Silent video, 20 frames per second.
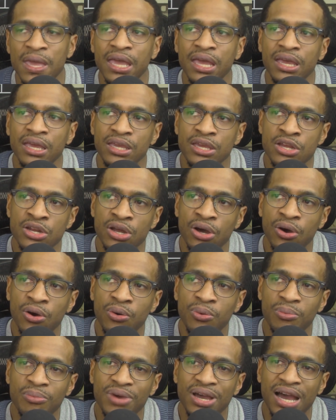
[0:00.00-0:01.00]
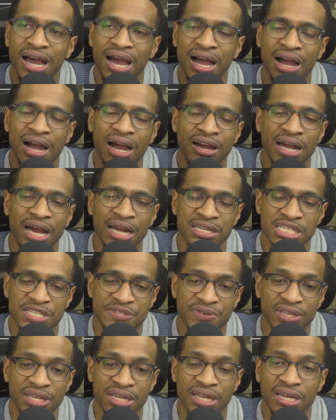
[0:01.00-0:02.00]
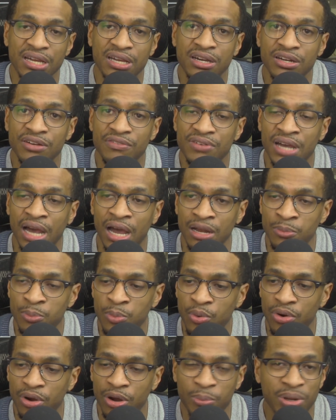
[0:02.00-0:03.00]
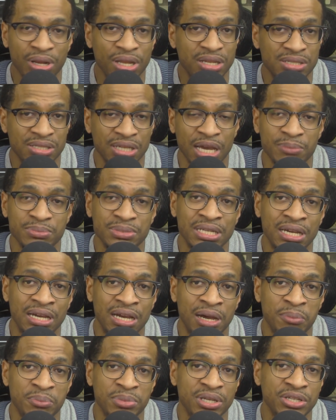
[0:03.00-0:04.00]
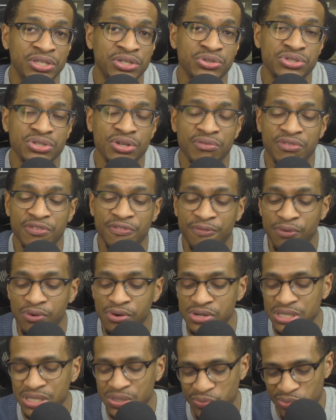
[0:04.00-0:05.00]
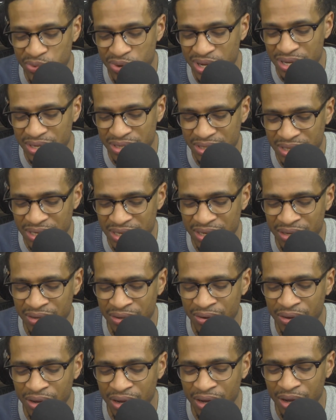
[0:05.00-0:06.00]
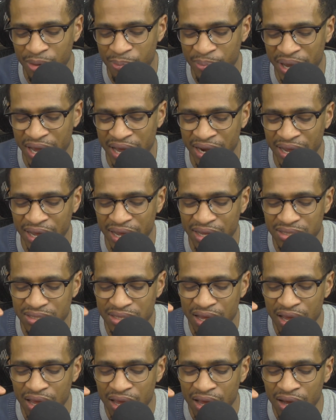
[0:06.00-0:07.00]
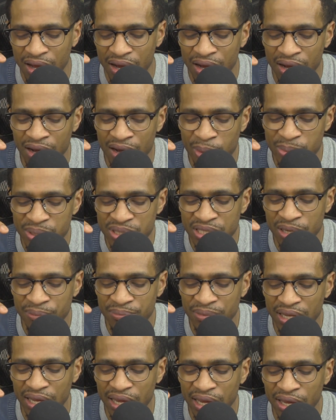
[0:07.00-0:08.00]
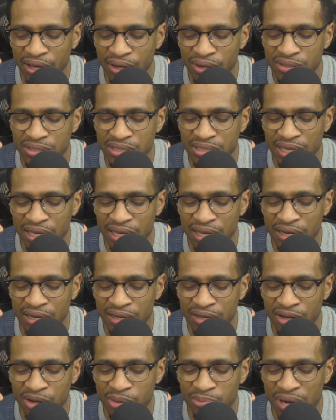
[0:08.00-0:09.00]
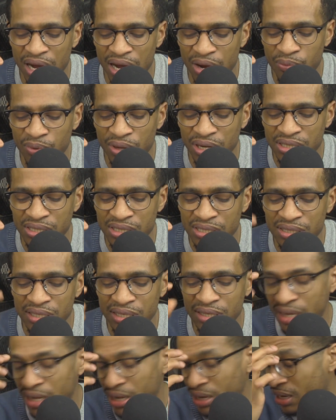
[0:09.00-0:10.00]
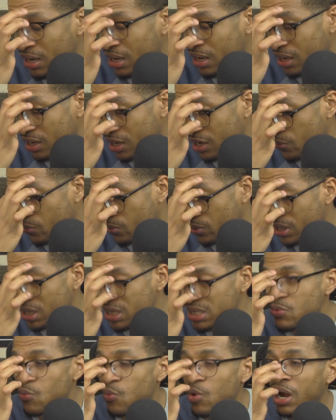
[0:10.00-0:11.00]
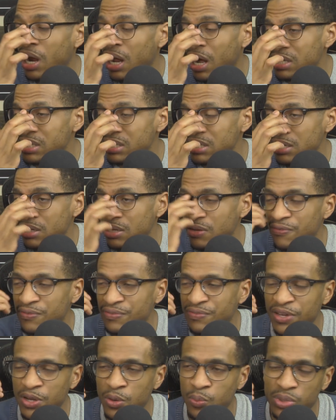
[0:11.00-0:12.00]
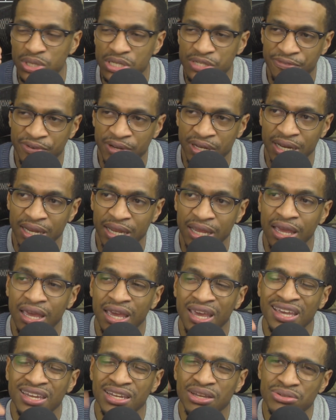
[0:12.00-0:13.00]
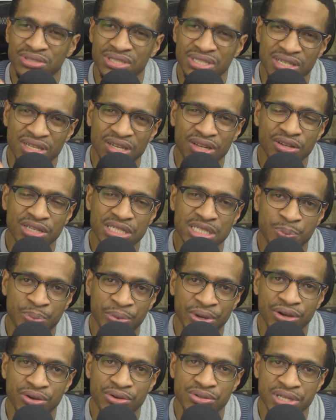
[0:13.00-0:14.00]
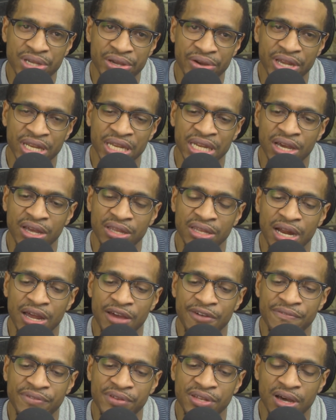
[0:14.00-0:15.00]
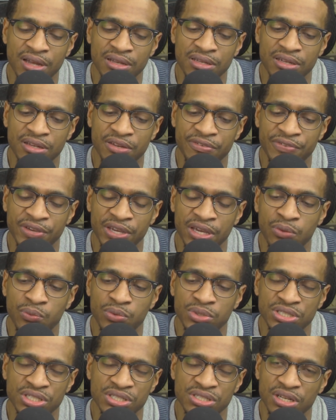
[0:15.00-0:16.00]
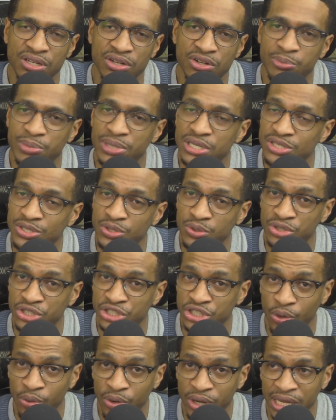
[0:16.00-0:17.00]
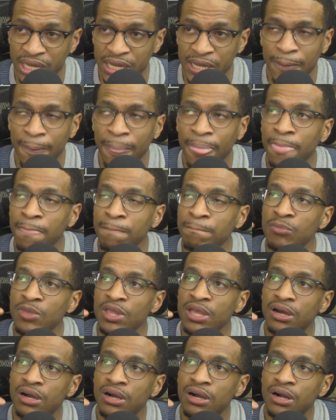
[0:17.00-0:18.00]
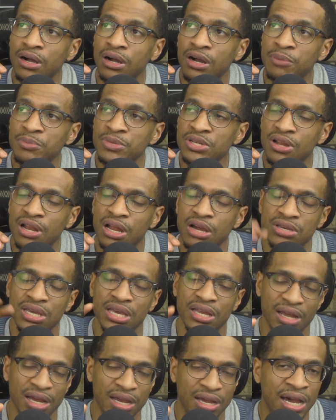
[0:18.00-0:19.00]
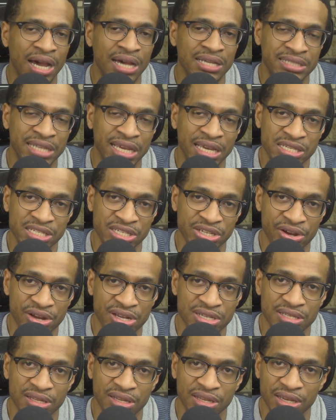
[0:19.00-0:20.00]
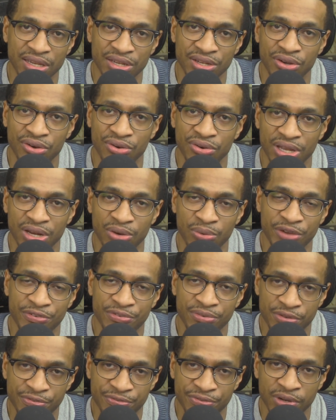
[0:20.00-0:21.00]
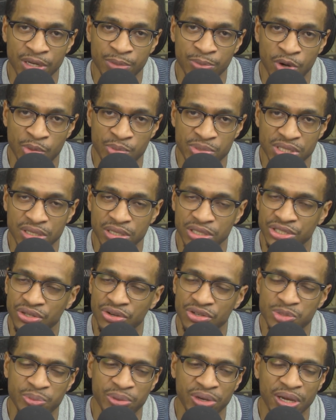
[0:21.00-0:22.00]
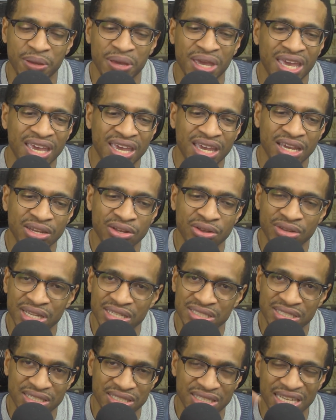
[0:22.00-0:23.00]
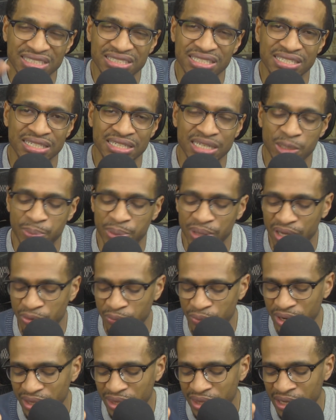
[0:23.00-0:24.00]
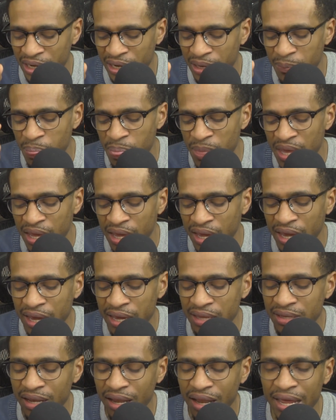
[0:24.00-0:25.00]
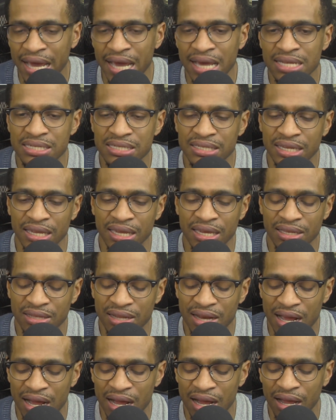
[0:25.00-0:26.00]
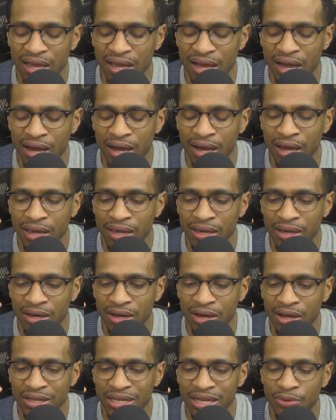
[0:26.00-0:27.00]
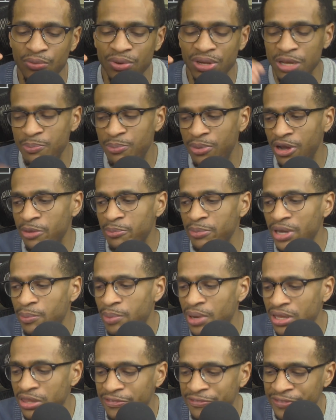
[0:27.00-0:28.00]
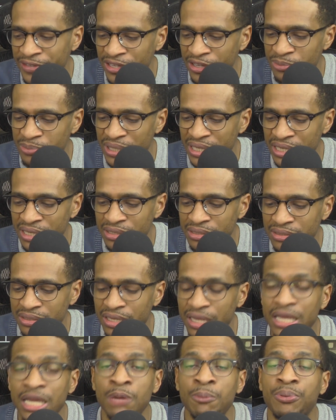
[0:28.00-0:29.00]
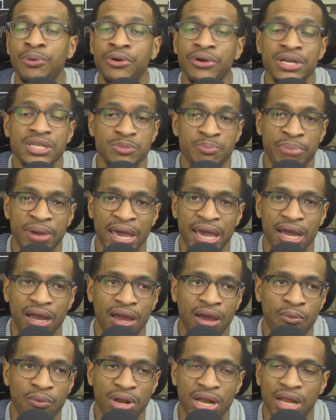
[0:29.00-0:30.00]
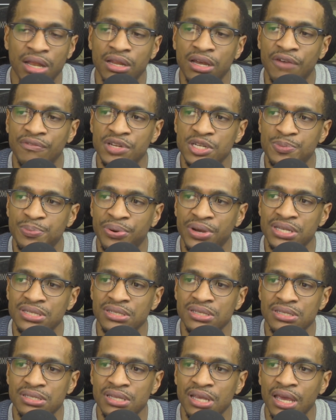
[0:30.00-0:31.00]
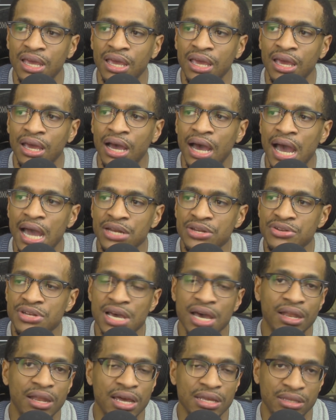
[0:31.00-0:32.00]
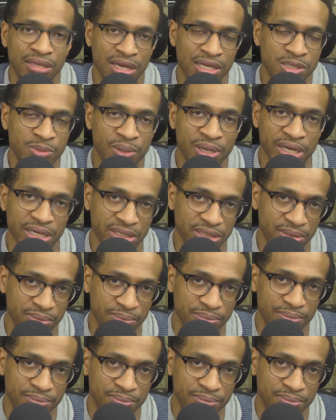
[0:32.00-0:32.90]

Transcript: you know, I, I just feel that they could have gotten more. But at the same time, the use of the Force was still uh, badass. Um, something else that um, I really just did not like was, while I said the film was funny, there was just a little sprinkles here and there that I thought that the film was just a little bit too jokey. Um, you know, okay, like, guys, take it seriously, you know, get away from the funny moments and the jokes, but you know, that's just, that's just nitpicking right there. And the last thing that I, I, uh, that really bugged me about the film is the Emperor is back. And while I loved his presence, I do not like the explanation.